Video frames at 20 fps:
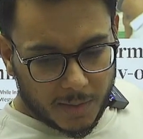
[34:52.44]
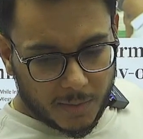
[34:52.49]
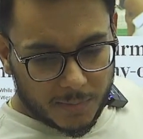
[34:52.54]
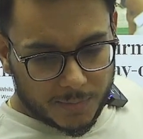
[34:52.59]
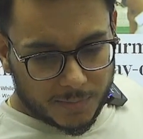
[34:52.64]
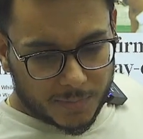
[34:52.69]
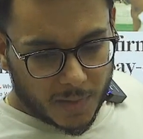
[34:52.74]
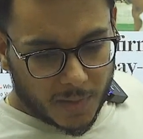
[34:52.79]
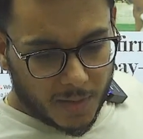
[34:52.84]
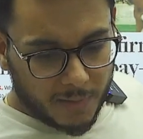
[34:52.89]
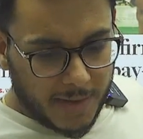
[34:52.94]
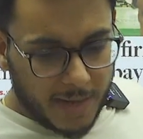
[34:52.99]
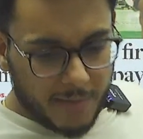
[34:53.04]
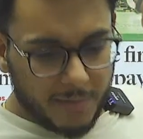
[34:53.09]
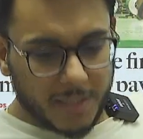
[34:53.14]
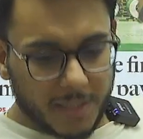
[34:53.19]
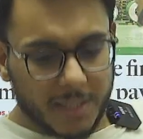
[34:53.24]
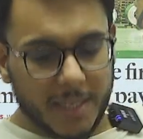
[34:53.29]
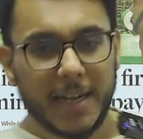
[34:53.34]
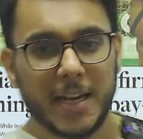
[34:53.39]
whenever the
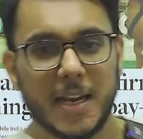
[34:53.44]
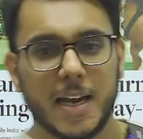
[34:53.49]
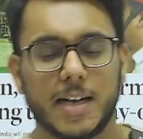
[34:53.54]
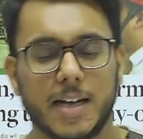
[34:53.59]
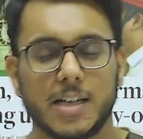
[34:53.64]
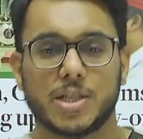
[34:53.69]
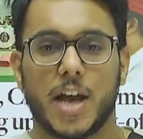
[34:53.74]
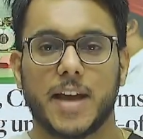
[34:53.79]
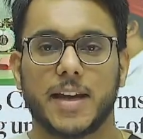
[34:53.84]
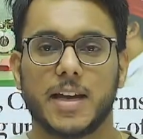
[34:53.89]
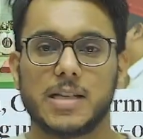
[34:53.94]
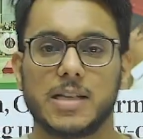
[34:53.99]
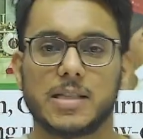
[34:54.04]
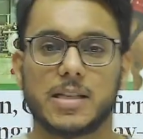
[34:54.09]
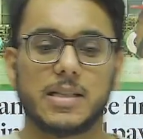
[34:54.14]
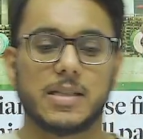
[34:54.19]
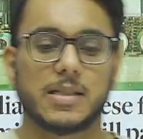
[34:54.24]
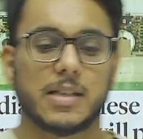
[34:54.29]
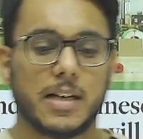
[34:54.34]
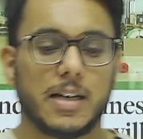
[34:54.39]
India and China is
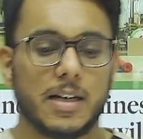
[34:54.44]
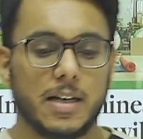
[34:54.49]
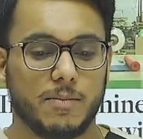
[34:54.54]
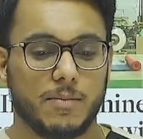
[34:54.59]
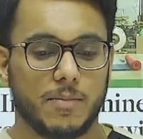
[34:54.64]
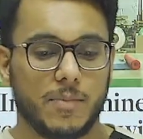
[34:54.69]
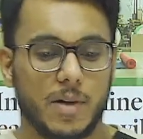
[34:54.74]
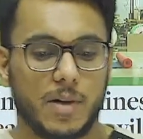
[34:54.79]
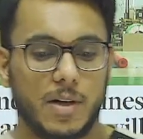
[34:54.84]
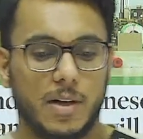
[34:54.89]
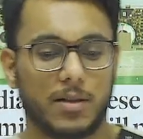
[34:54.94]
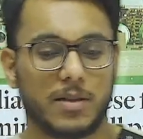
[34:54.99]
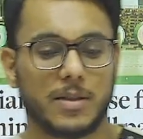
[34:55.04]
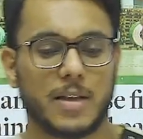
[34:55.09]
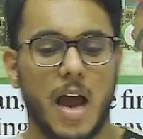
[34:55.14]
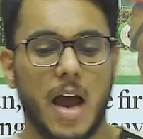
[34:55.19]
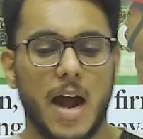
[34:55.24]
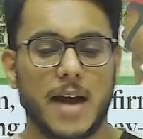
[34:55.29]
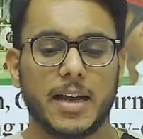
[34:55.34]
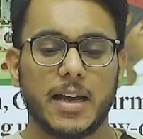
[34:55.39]
concerned, the
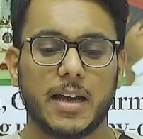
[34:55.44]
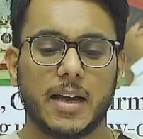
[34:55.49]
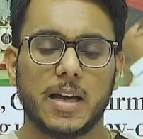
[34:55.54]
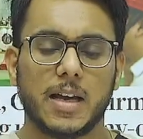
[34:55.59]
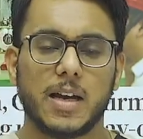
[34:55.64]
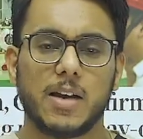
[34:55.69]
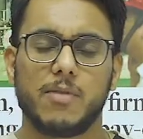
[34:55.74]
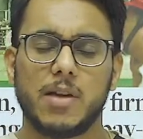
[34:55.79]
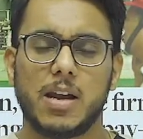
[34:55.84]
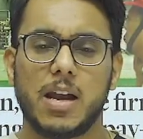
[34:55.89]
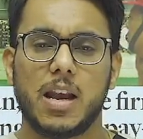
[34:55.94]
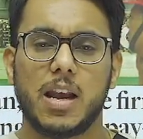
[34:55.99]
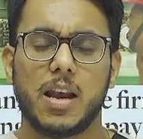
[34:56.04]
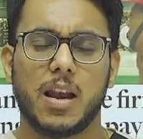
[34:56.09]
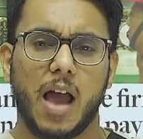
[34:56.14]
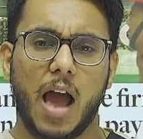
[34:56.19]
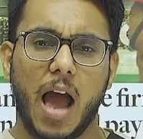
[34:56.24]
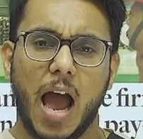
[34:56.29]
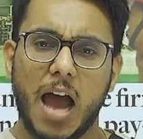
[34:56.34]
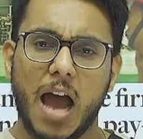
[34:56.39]
article will
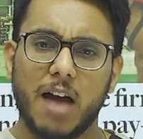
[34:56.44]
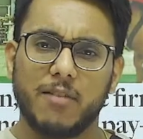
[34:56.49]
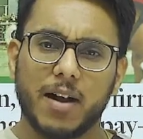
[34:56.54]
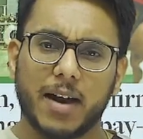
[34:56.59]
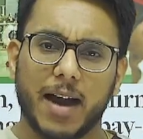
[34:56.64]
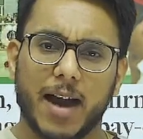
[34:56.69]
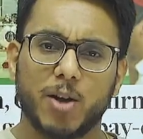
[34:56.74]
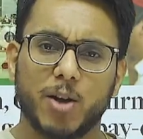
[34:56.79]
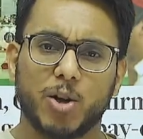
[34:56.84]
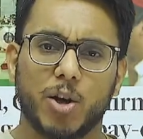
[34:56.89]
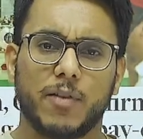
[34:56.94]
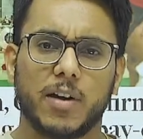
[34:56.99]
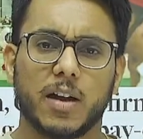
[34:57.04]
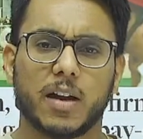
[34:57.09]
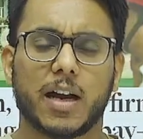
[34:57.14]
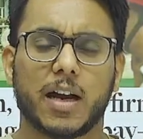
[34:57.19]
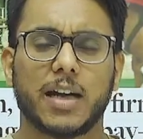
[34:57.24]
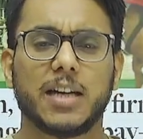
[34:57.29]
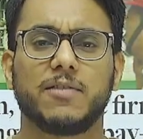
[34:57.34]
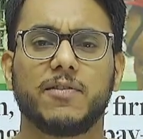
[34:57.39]
have a kind of a
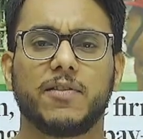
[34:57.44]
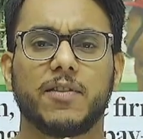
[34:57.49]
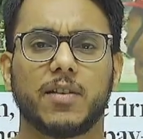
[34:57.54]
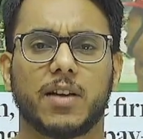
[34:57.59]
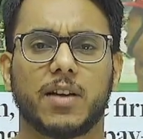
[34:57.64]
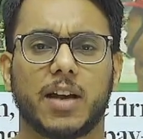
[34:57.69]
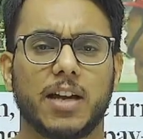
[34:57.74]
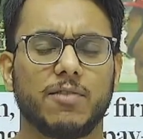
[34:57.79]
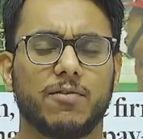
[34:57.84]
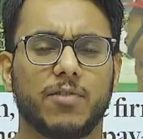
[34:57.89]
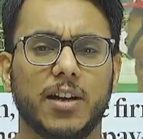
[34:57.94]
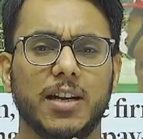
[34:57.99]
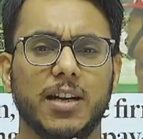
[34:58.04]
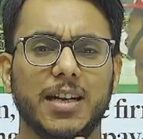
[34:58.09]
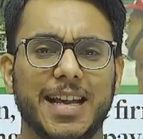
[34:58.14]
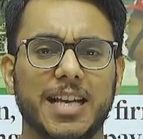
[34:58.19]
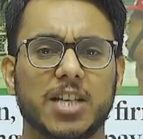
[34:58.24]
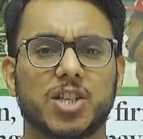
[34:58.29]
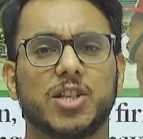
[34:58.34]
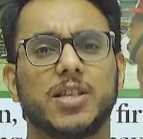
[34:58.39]

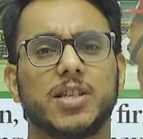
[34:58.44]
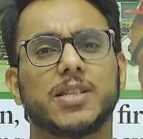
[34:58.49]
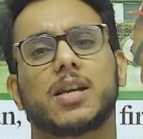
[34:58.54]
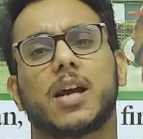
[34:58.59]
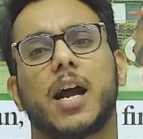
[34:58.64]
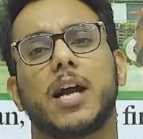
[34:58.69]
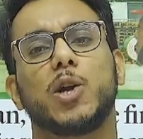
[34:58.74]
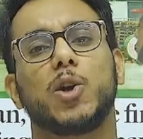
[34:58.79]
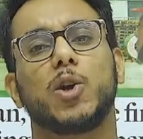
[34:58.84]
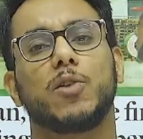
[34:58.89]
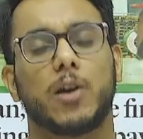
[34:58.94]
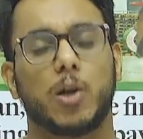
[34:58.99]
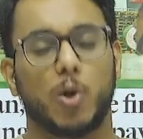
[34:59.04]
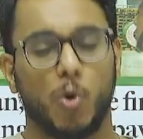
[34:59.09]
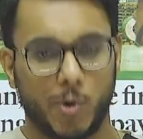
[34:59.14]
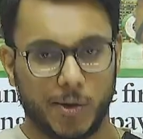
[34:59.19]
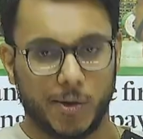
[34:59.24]
confrontationist kind of a tone.